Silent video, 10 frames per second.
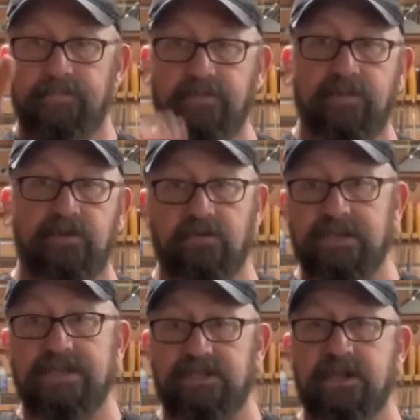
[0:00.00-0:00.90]
So
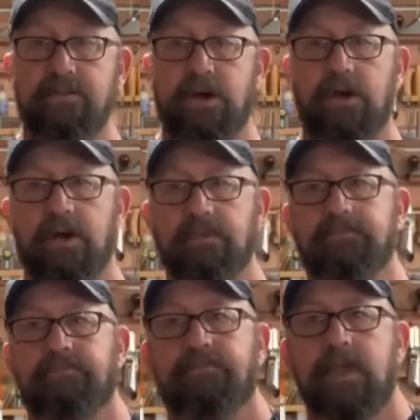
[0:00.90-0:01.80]
this is coming along.
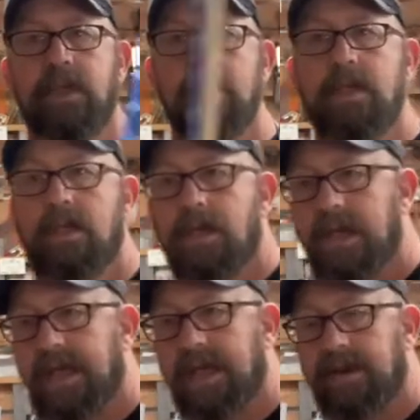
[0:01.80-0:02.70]

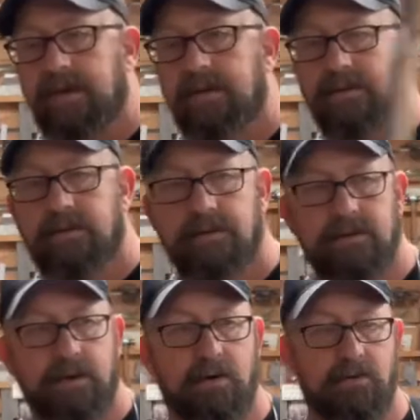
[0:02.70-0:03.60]
And
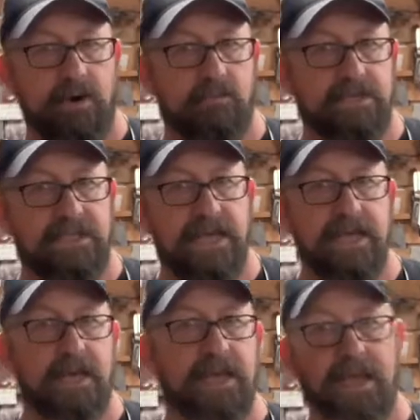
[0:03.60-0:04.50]
hold on one
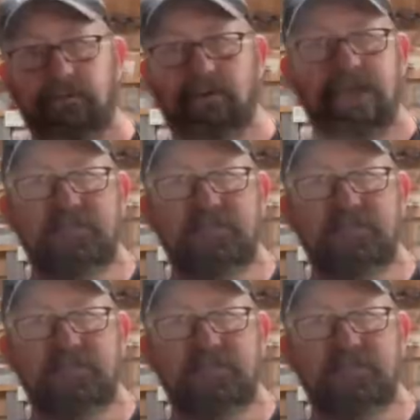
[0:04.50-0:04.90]
second and we'll get